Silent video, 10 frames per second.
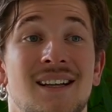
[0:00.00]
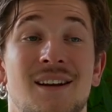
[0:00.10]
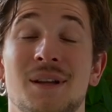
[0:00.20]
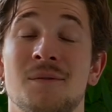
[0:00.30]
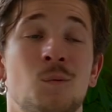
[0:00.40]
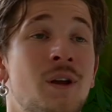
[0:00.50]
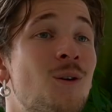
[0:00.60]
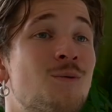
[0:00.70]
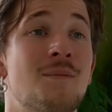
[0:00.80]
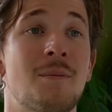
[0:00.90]
I mean, we
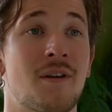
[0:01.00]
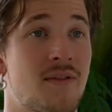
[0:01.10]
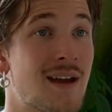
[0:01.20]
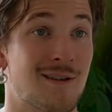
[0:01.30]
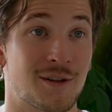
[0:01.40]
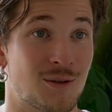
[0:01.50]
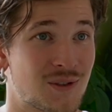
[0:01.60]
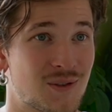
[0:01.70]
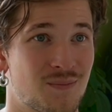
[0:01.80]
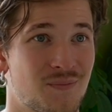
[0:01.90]
all remember
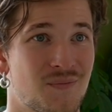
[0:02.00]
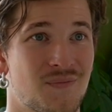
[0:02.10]
Theranos.